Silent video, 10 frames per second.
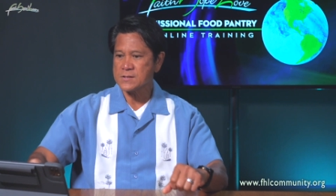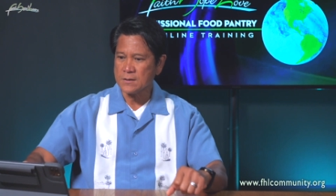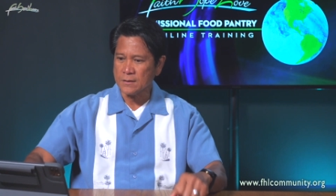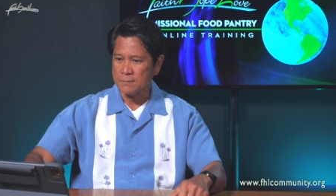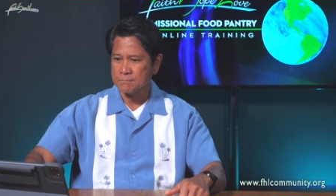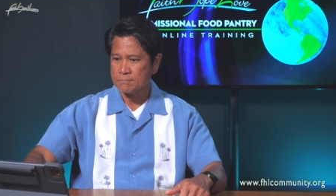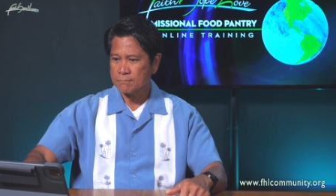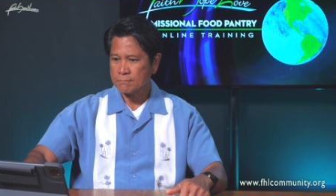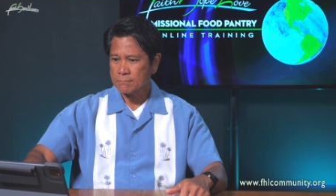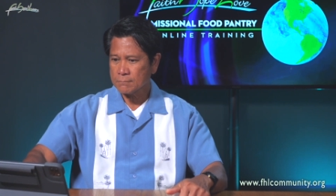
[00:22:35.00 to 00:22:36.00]
city.
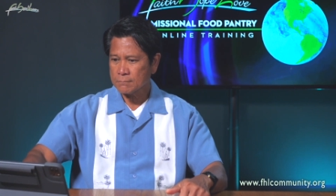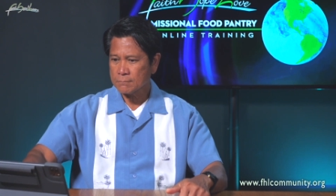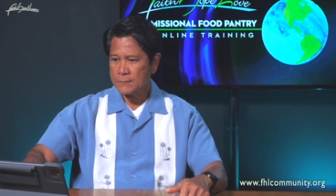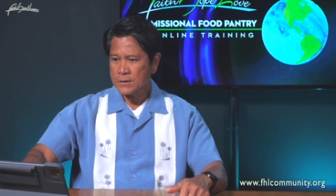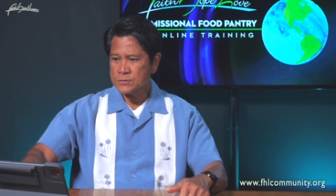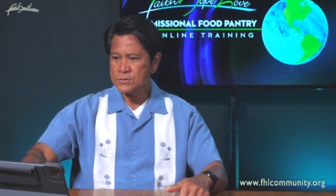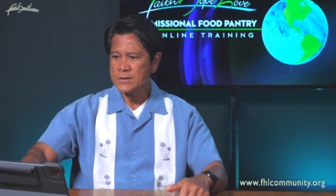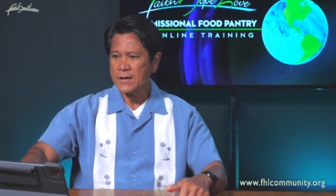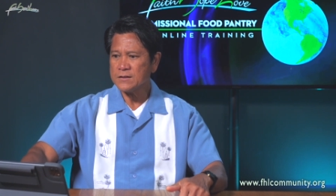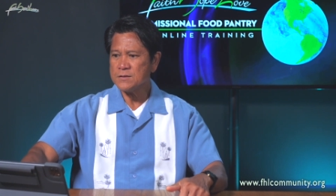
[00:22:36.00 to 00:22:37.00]

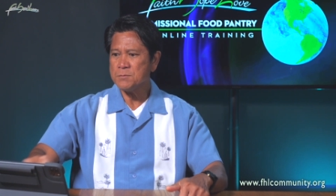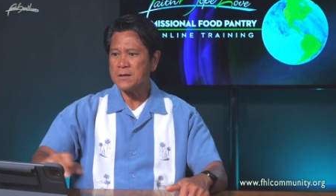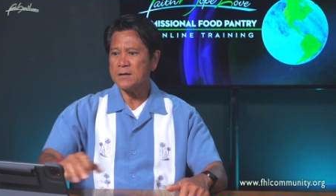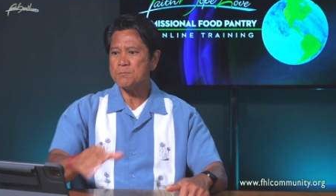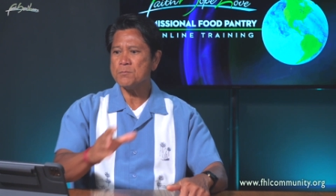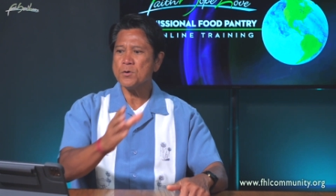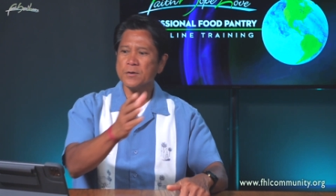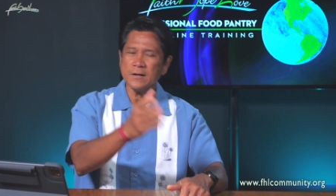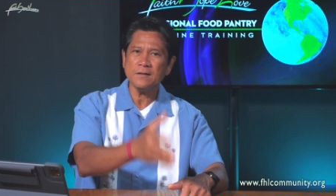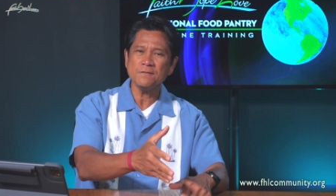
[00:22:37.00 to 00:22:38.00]
Society become
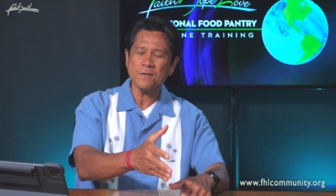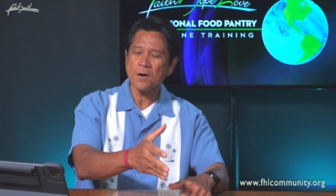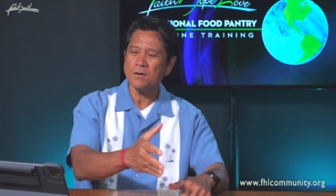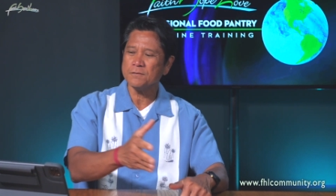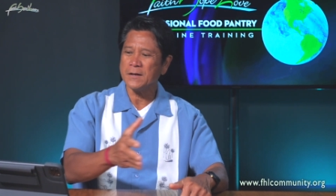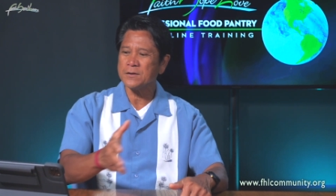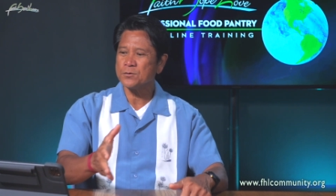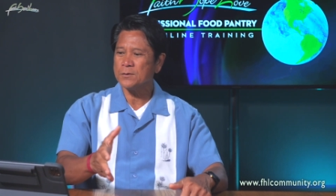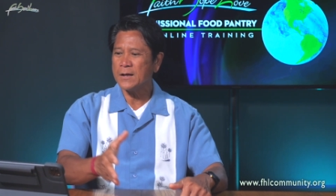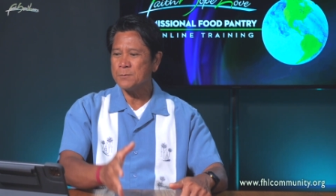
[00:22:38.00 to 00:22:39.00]
more involved
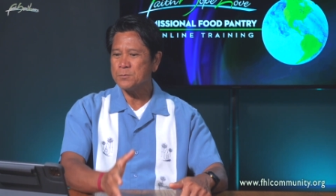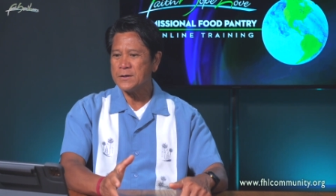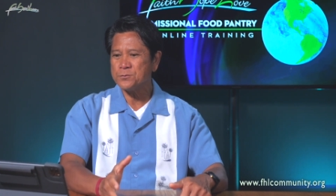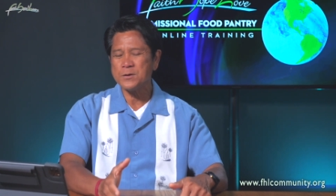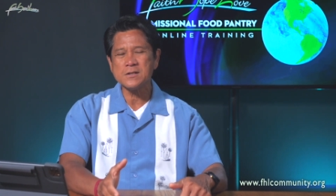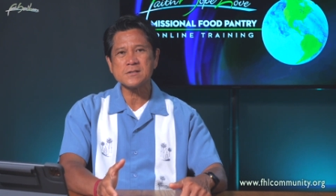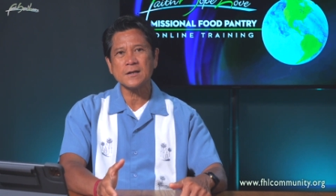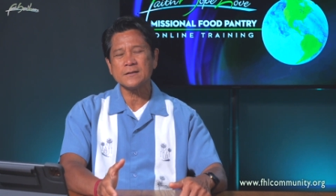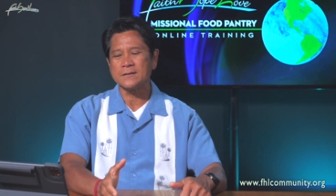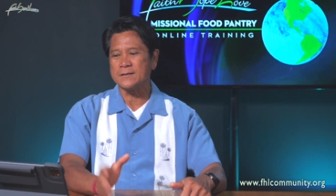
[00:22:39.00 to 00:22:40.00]
and collaborate with
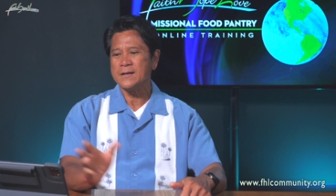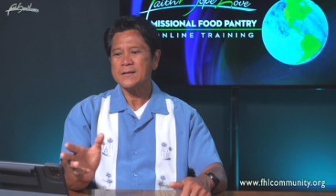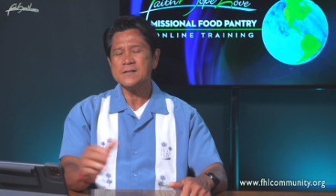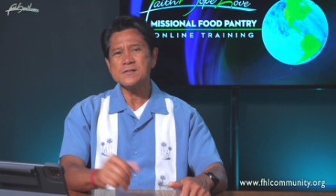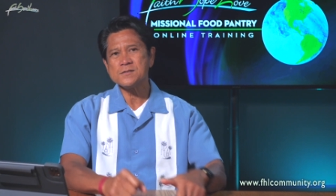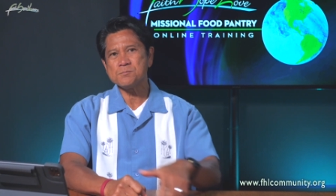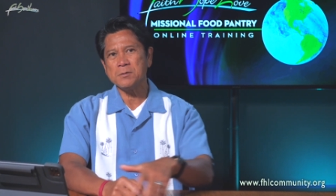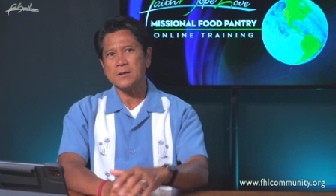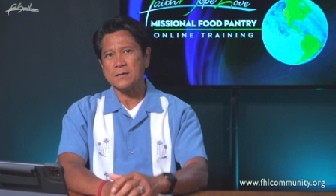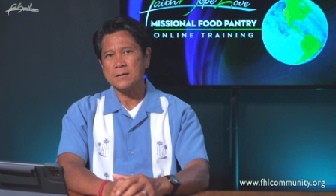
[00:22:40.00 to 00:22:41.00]
each other. This is
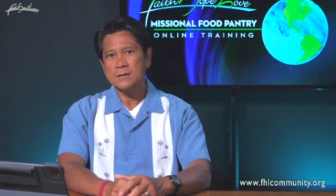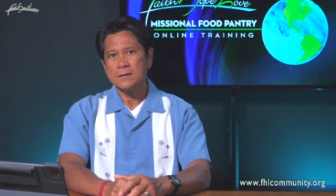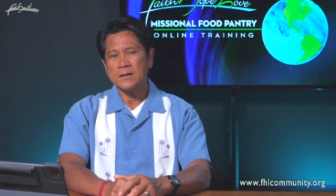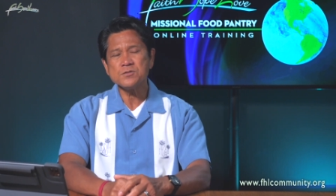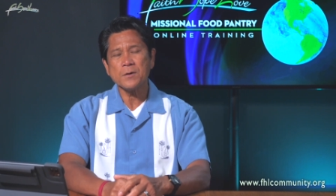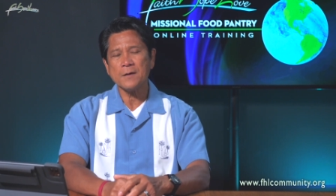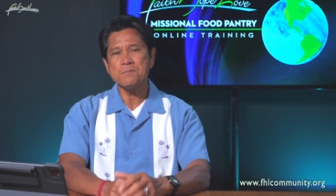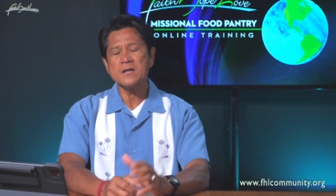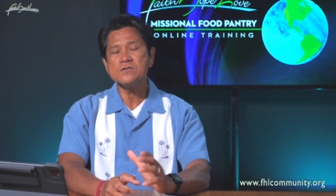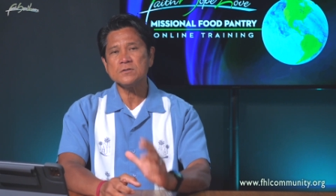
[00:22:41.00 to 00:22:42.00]
big. That's why I
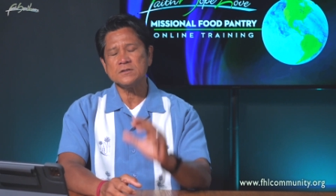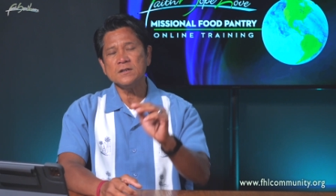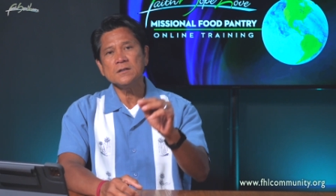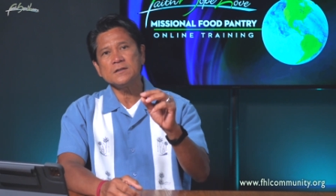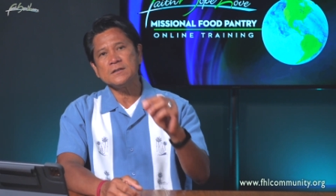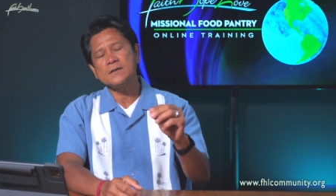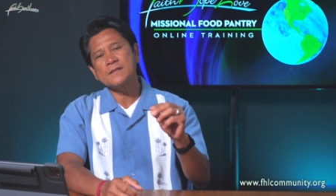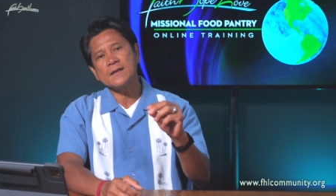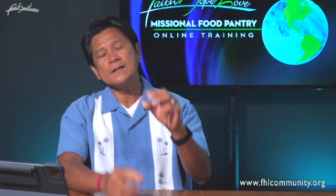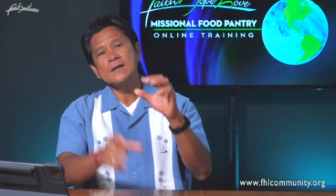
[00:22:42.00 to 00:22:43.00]
mentioned
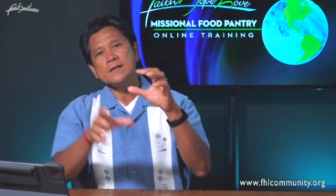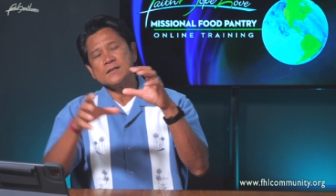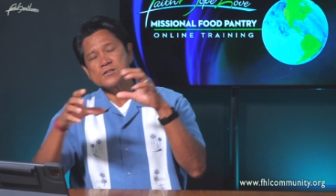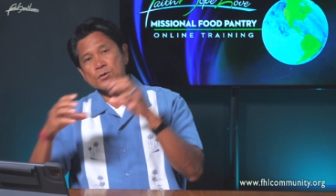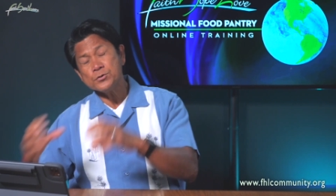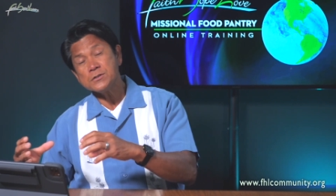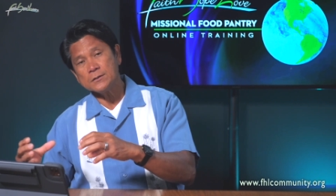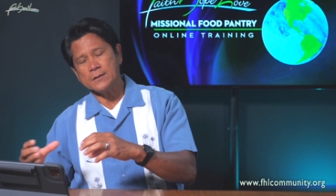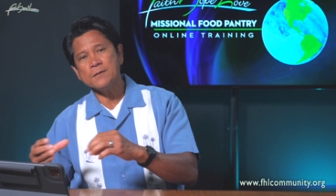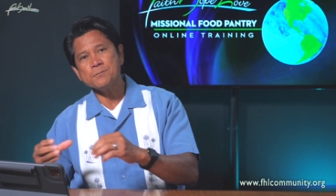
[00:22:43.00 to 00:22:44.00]
earlier that the
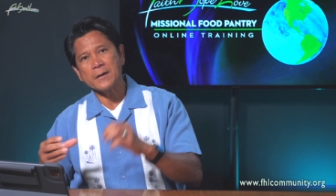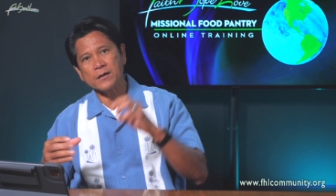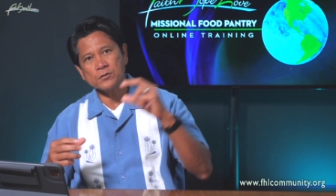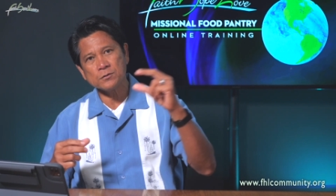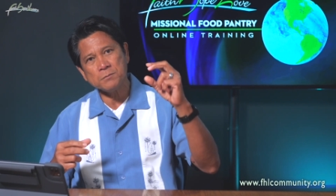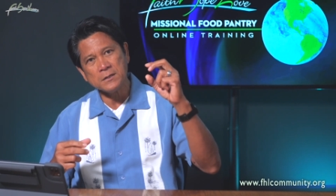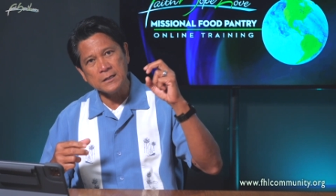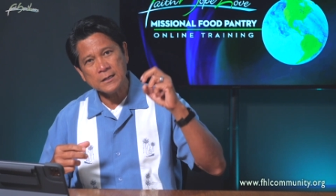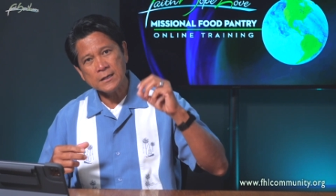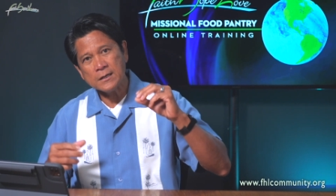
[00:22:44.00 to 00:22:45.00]
social impact could
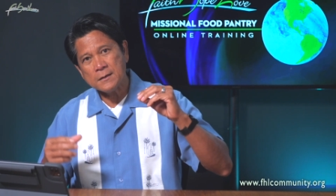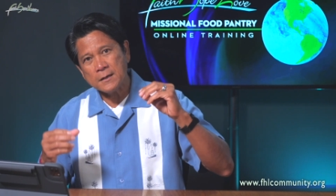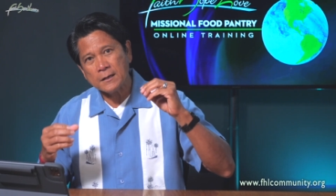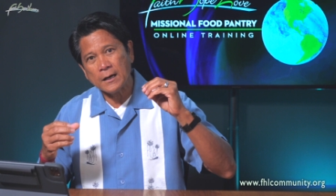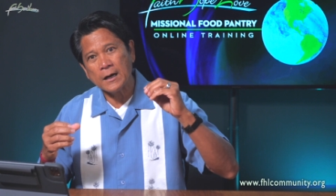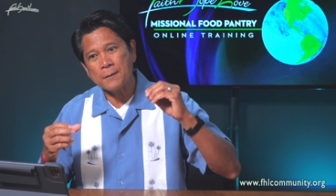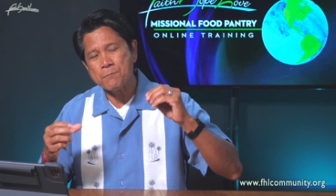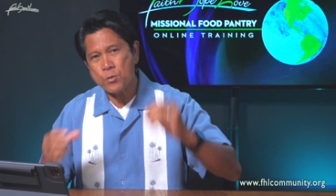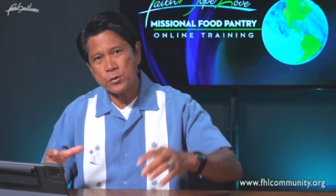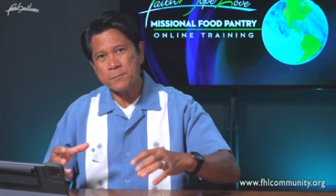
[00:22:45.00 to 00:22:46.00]
be
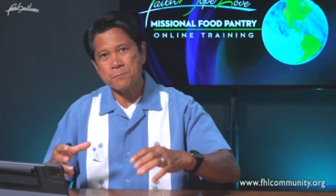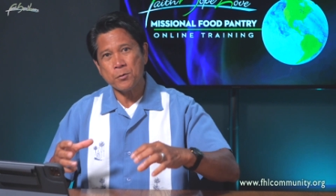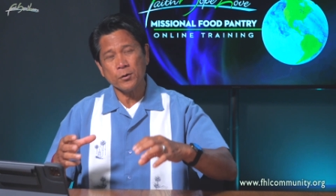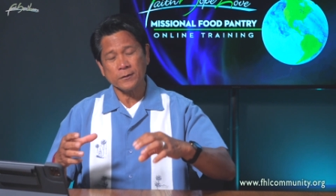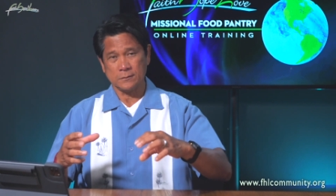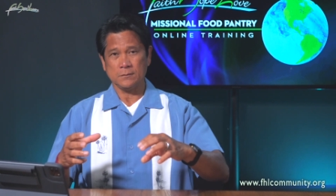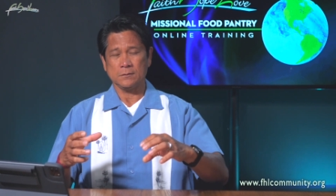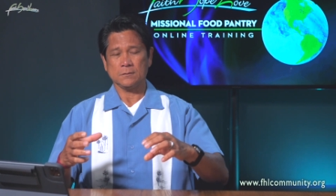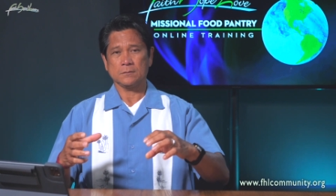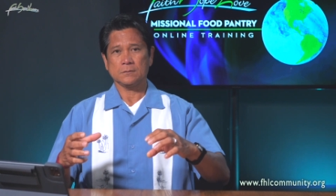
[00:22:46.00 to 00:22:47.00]
more important